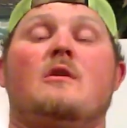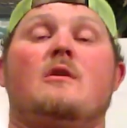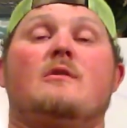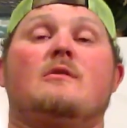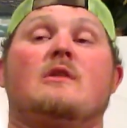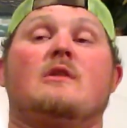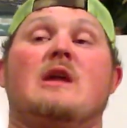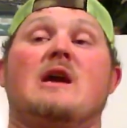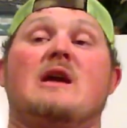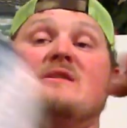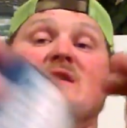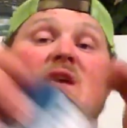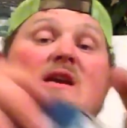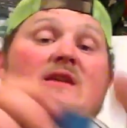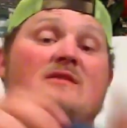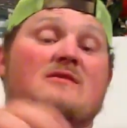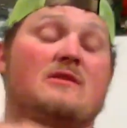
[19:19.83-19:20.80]
The line's
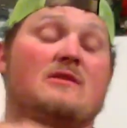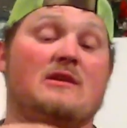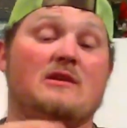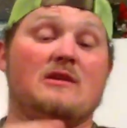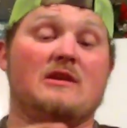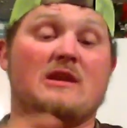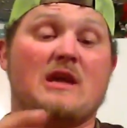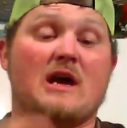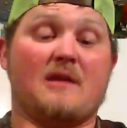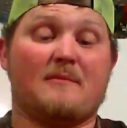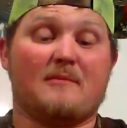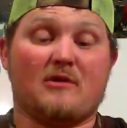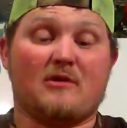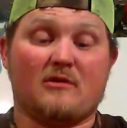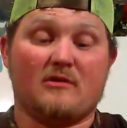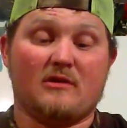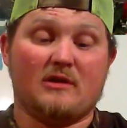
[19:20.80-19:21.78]
actually, the
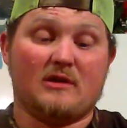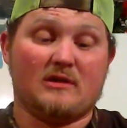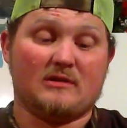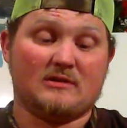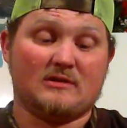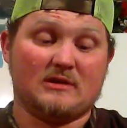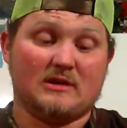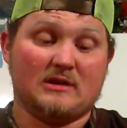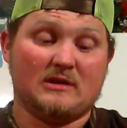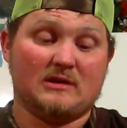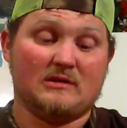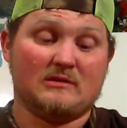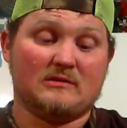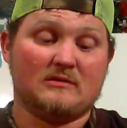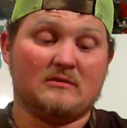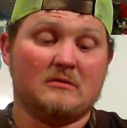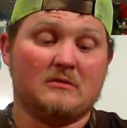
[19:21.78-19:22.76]
diameter of this is
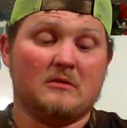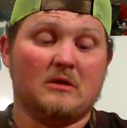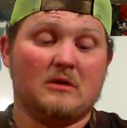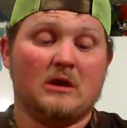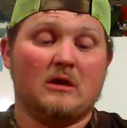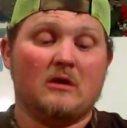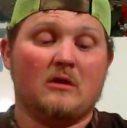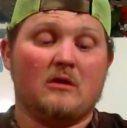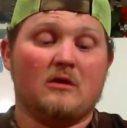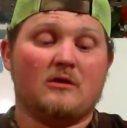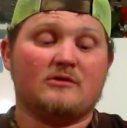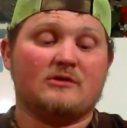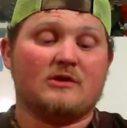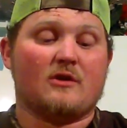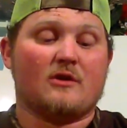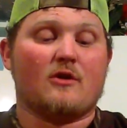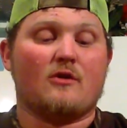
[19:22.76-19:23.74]

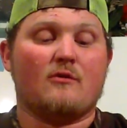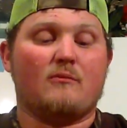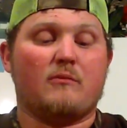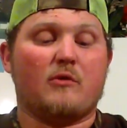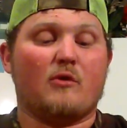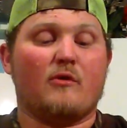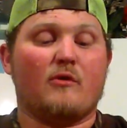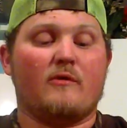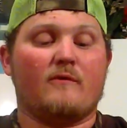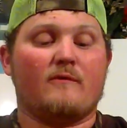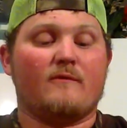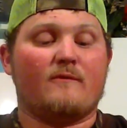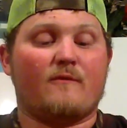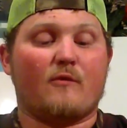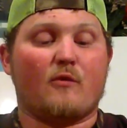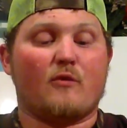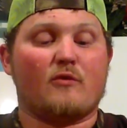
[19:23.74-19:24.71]

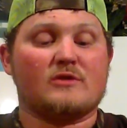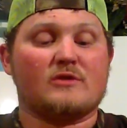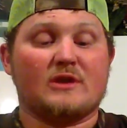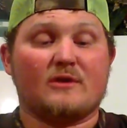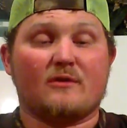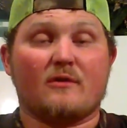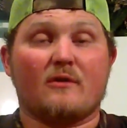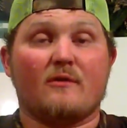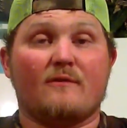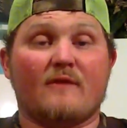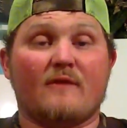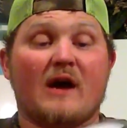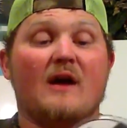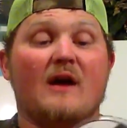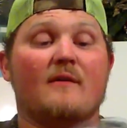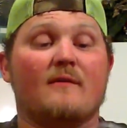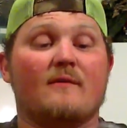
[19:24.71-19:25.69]

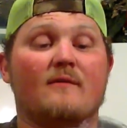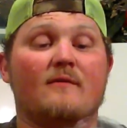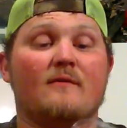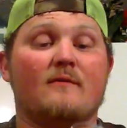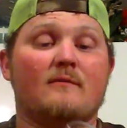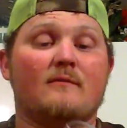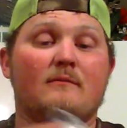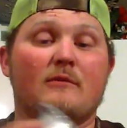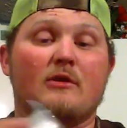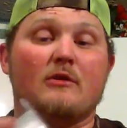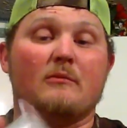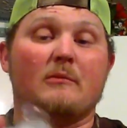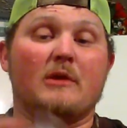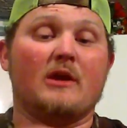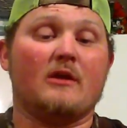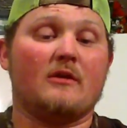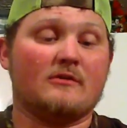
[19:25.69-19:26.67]
0.405
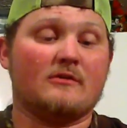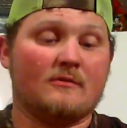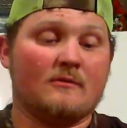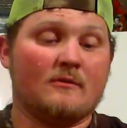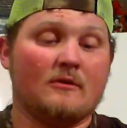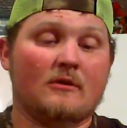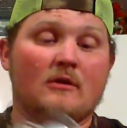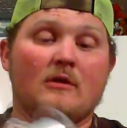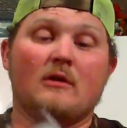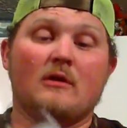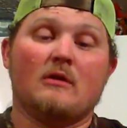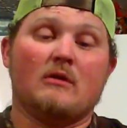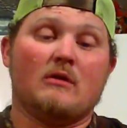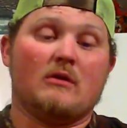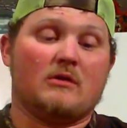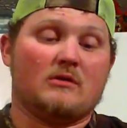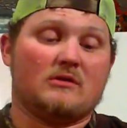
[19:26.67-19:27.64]
millimeters,
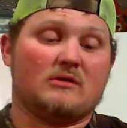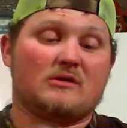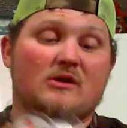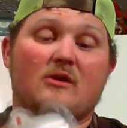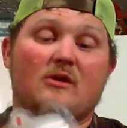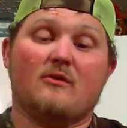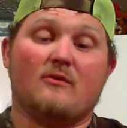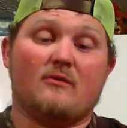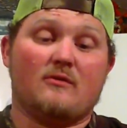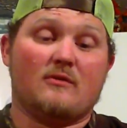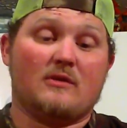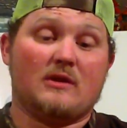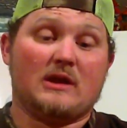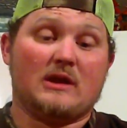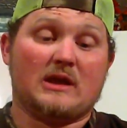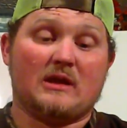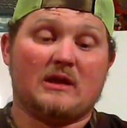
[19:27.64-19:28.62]
so it
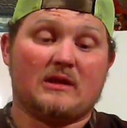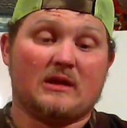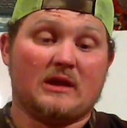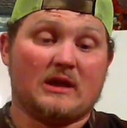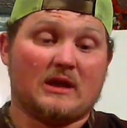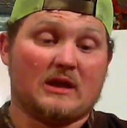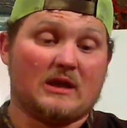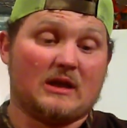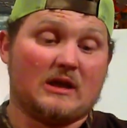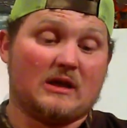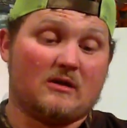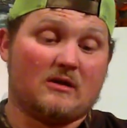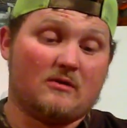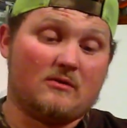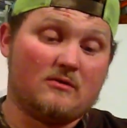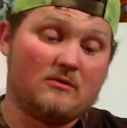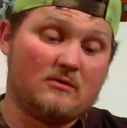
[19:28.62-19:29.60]
ain't thick at all.